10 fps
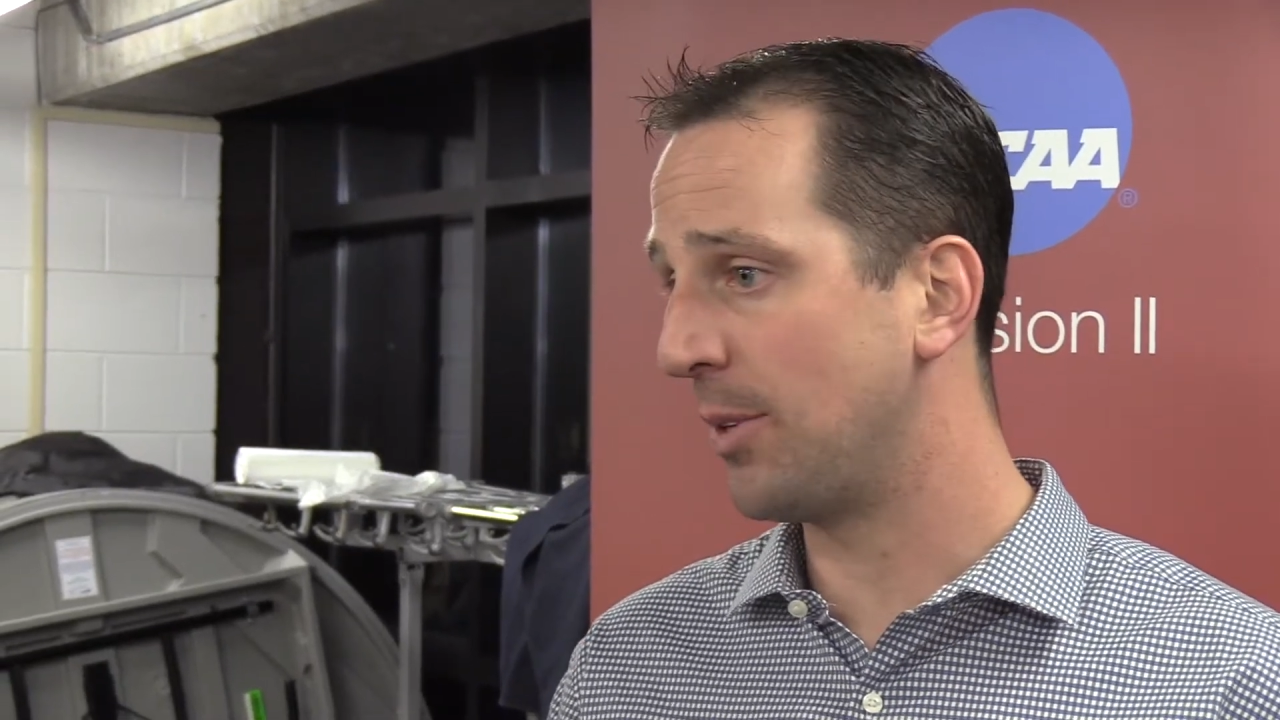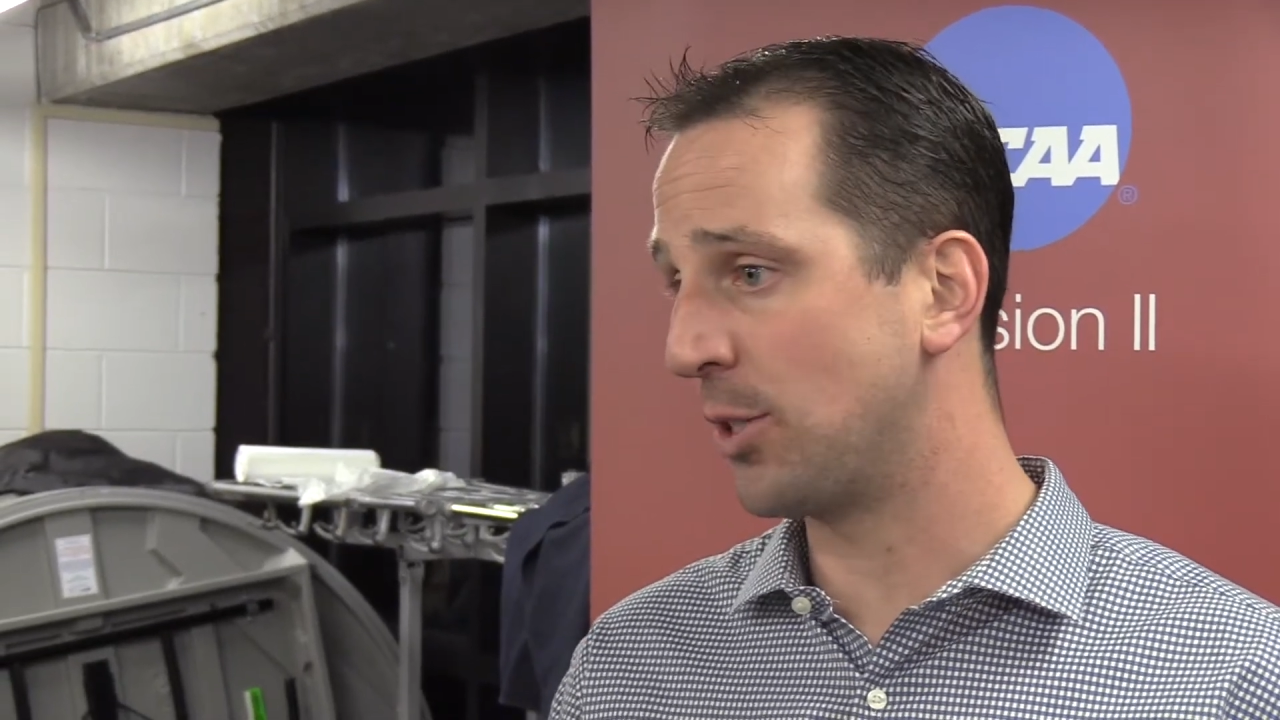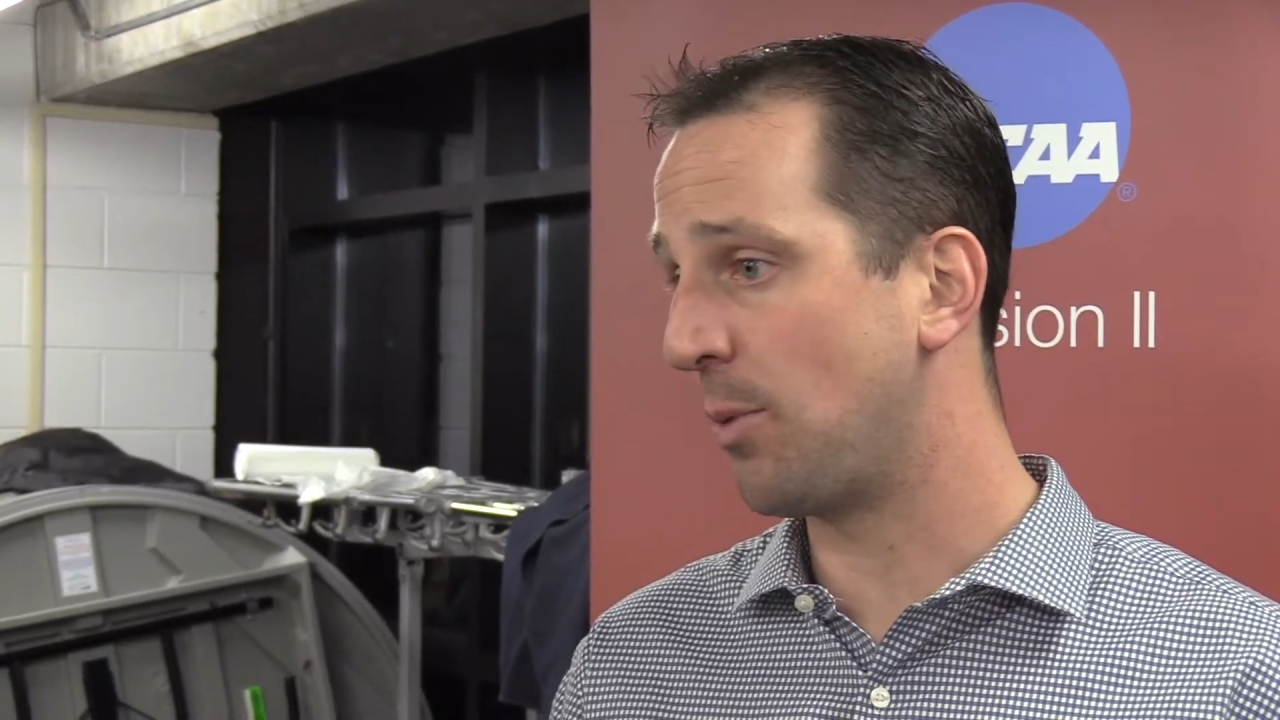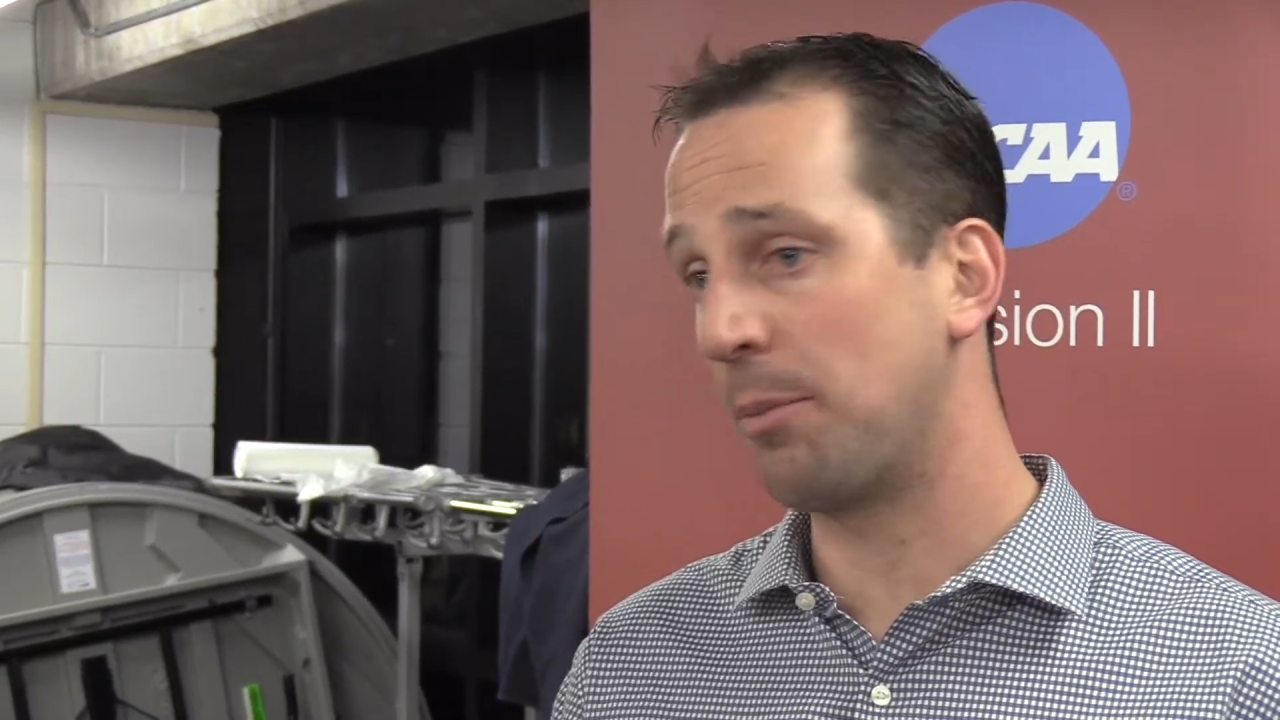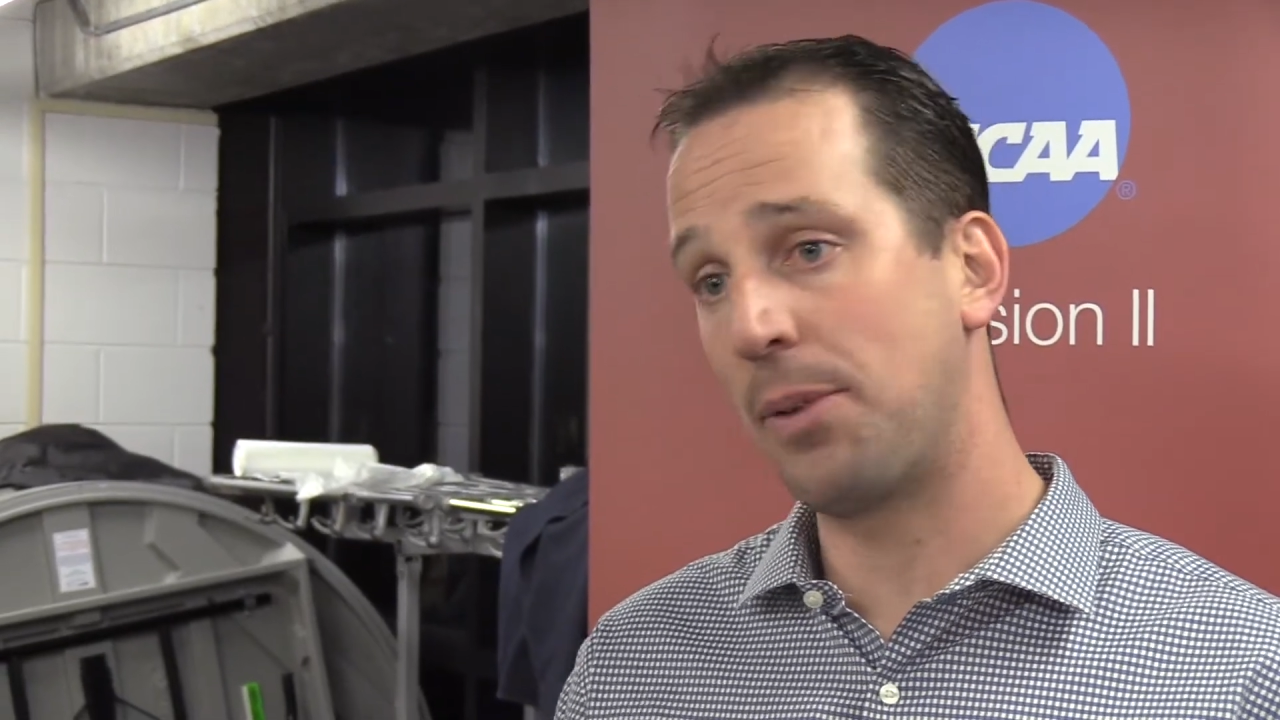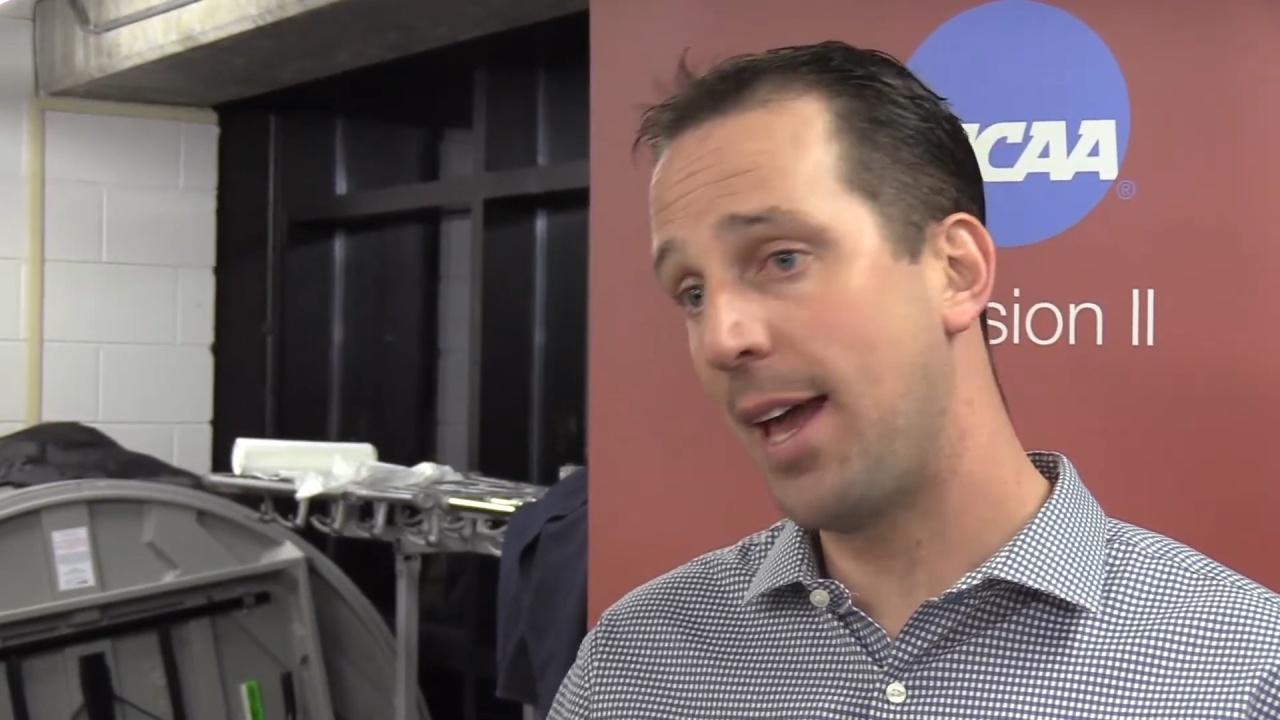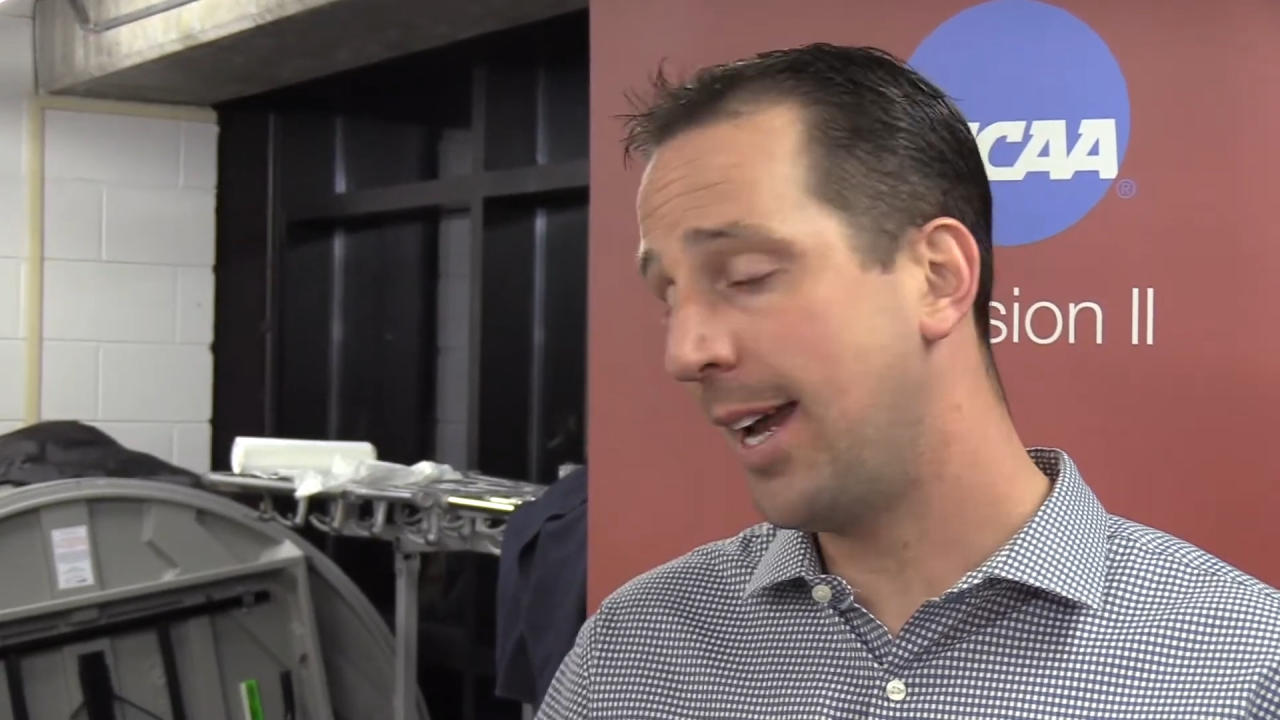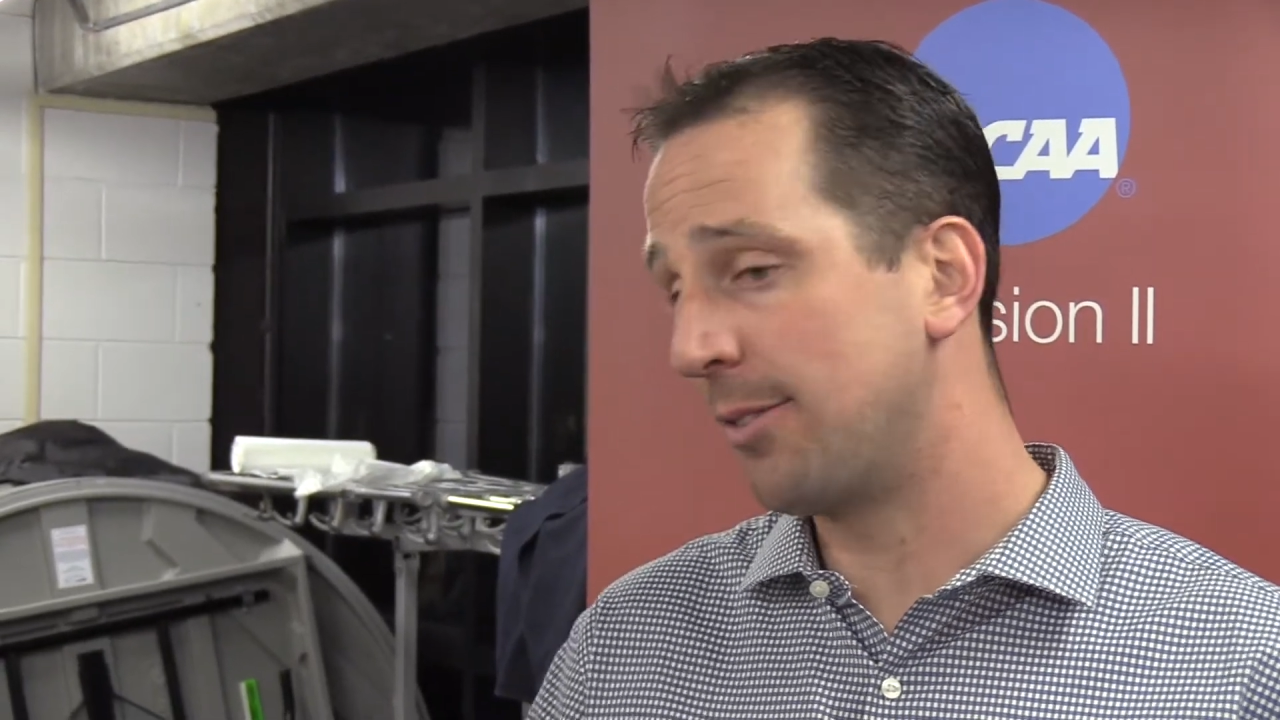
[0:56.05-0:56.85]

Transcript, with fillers: We just want to play